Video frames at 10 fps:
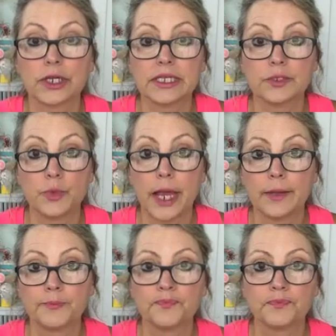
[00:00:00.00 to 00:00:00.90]
cookie
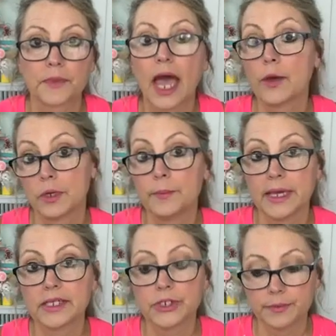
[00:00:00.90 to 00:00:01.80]
spray, I would
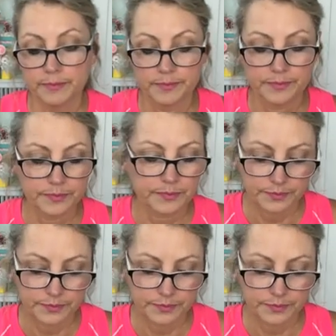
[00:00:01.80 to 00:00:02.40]
imagine.